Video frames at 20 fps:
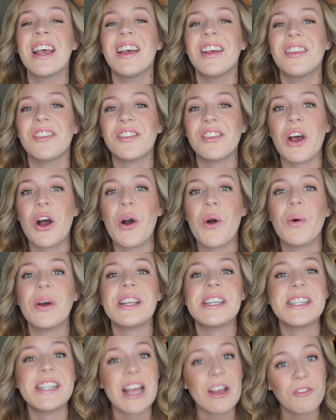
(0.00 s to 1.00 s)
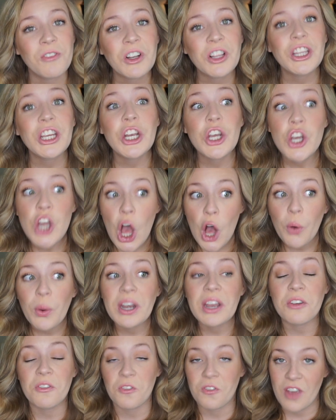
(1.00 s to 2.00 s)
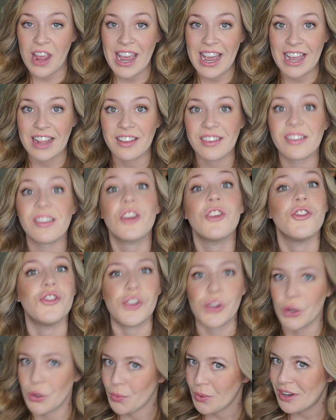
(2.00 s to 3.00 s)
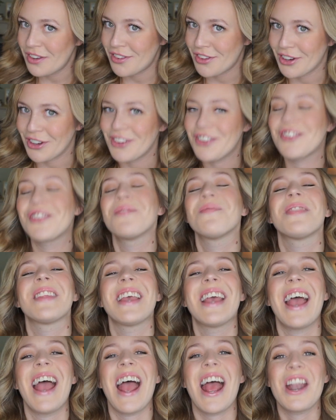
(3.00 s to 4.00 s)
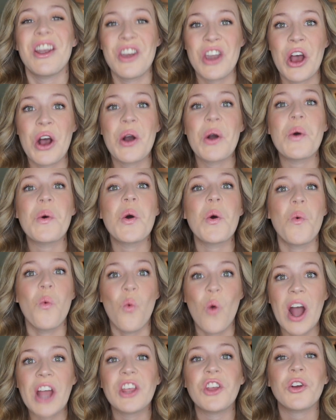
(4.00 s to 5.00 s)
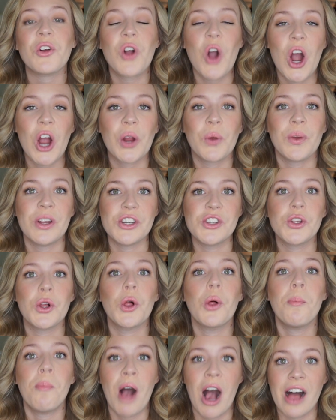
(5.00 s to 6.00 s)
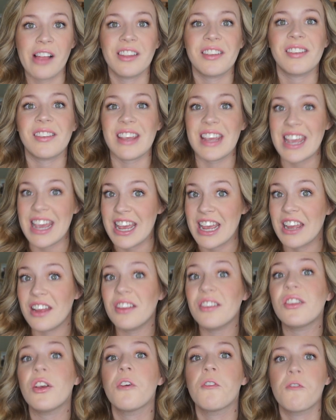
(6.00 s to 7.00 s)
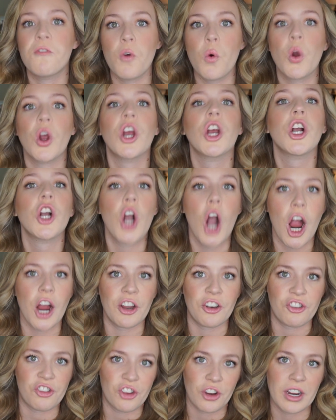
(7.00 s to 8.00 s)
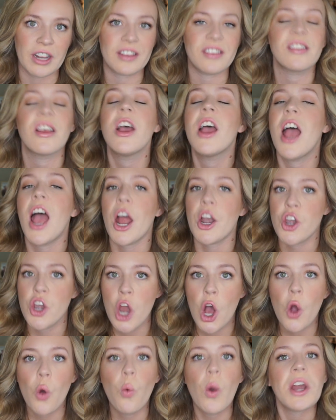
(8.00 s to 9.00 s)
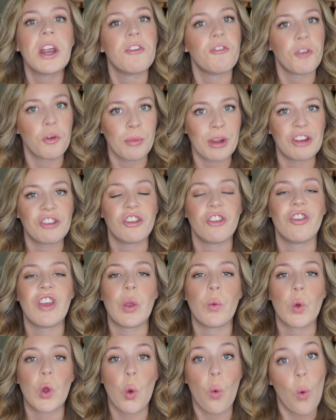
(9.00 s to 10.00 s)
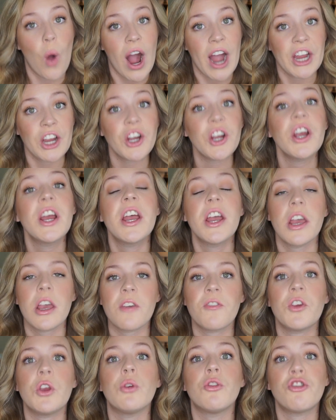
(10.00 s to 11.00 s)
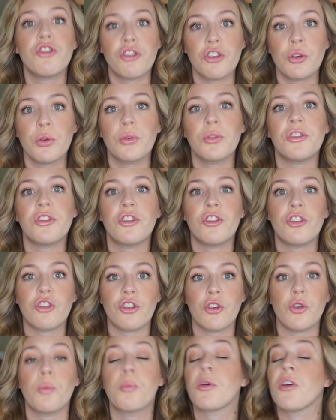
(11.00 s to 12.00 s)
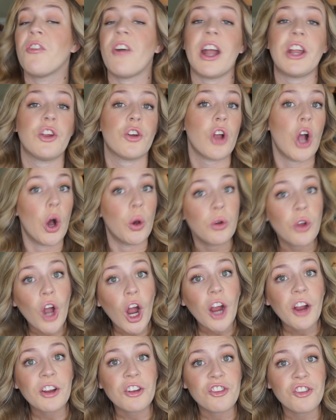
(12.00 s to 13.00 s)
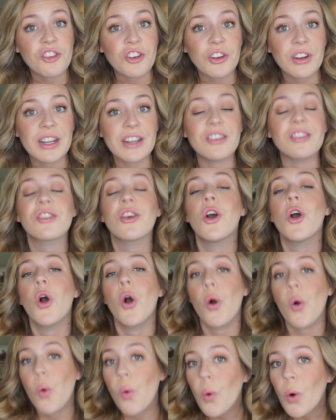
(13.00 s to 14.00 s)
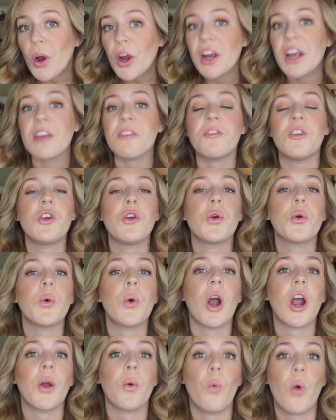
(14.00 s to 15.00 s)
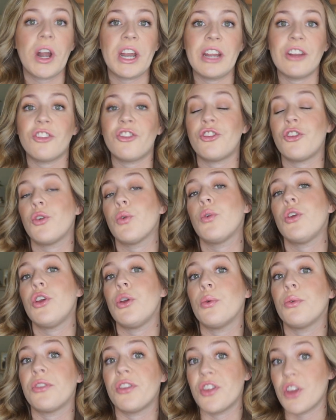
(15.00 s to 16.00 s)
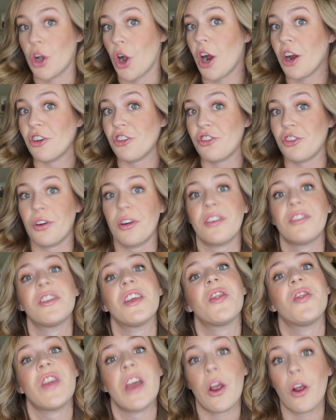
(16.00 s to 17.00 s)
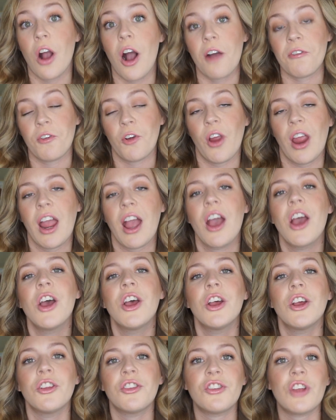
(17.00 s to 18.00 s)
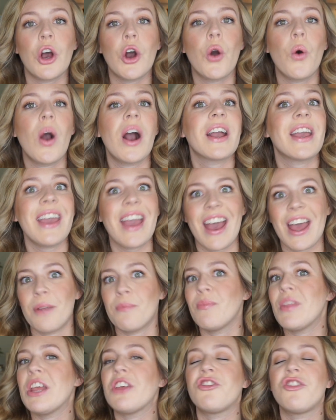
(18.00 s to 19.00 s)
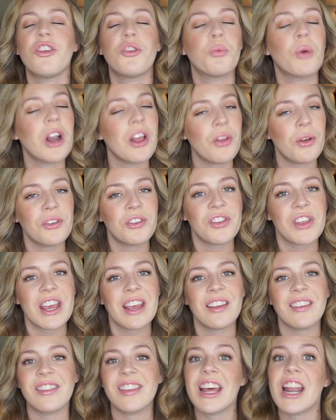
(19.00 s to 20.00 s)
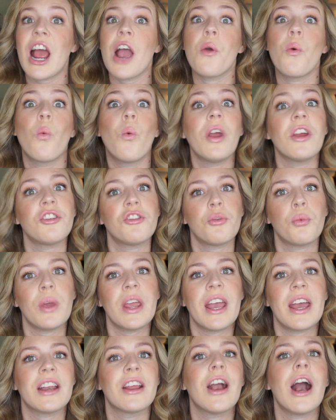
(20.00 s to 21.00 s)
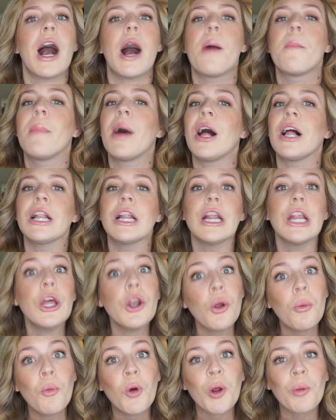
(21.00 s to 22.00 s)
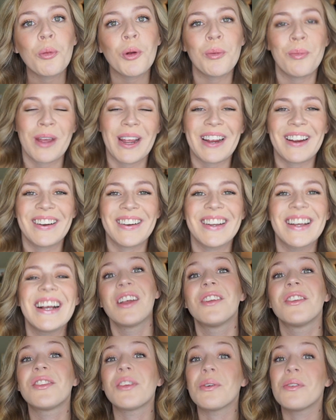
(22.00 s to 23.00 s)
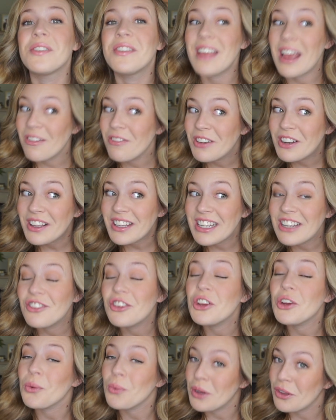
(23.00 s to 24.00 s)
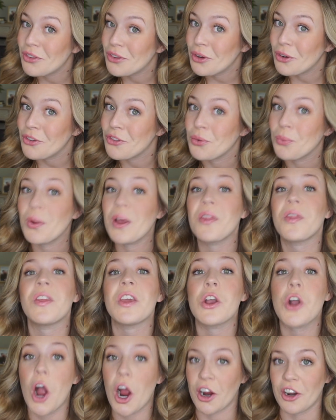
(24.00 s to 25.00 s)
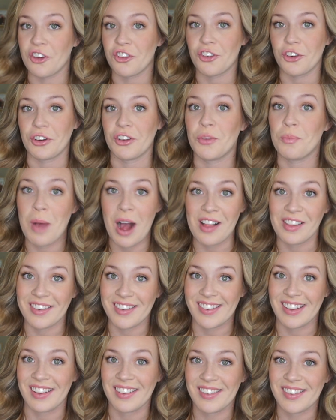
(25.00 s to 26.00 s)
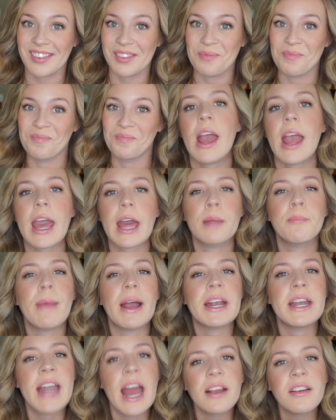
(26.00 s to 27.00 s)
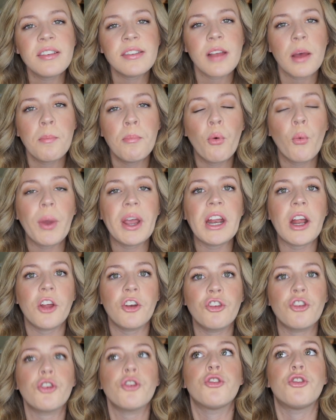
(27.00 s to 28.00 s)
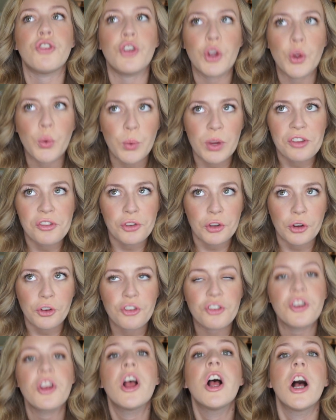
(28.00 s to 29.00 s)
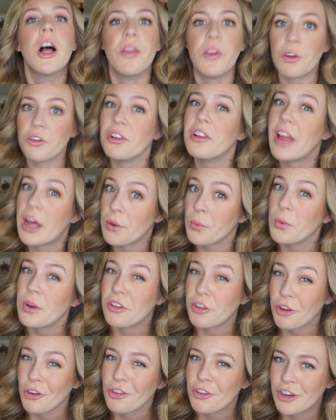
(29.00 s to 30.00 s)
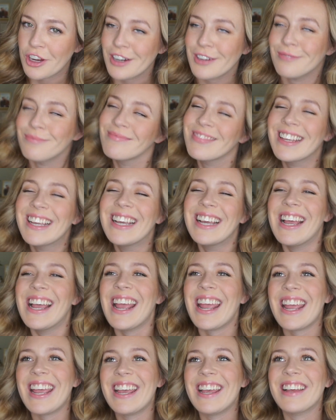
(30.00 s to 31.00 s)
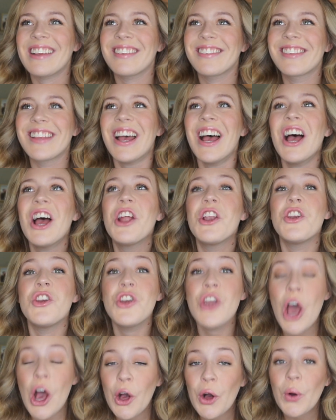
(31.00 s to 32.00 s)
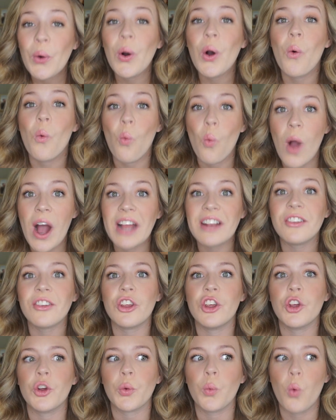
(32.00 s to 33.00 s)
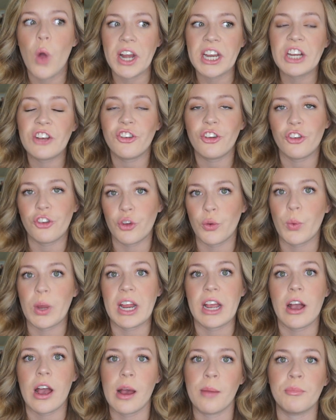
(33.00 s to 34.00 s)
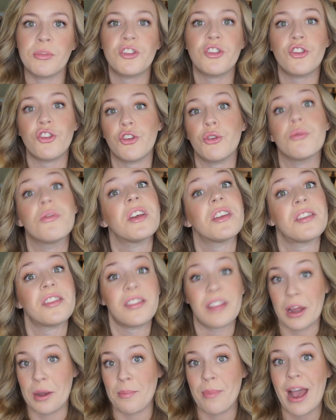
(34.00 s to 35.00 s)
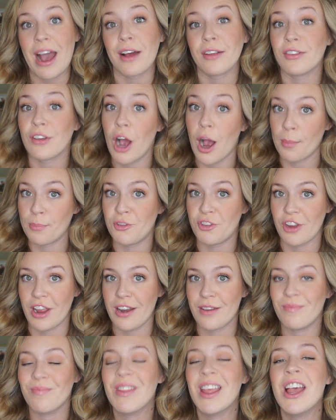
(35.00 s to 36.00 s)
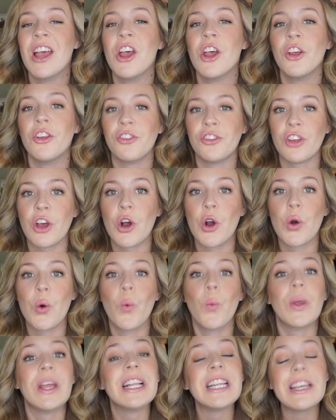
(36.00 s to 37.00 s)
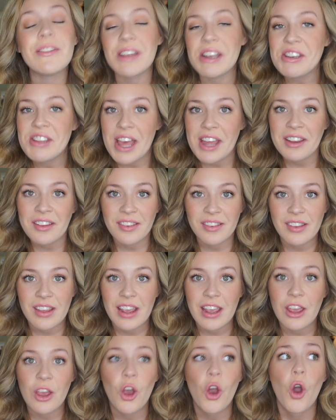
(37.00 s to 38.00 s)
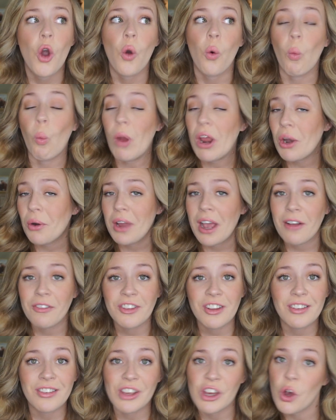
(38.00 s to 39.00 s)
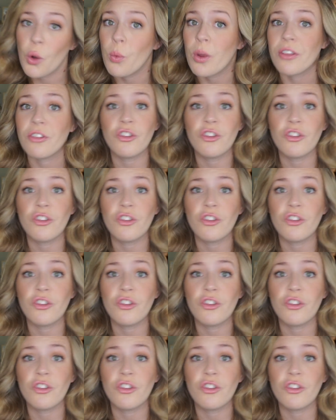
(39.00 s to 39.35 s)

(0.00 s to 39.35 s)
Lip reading: So definitely know in advance, do your research, and know what your car rental policy is for car insurance, and know what information they require if you choose to provide your own car insurance or if you are wanting to use the car insurance that they're offering. So again, it's just one of those things that I wish we had come a little more prepared. So definitely do your research with the car insurance policies. And my next sub point under do your research, there's a lot of research here, is know what you're wanting to do when it comes to the SunPass option. So we live in Tennessee. We don't have to deal with